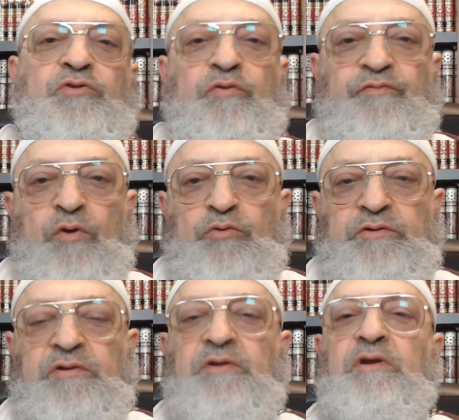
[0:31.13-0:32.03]
to
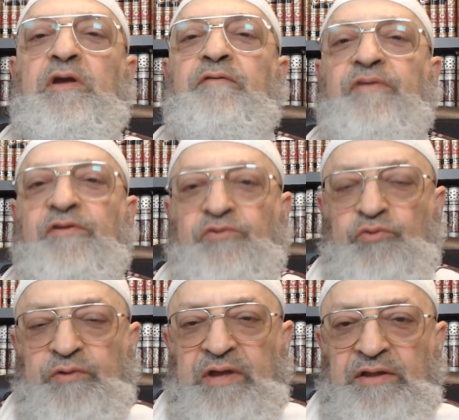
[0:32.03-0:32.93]
vote if the two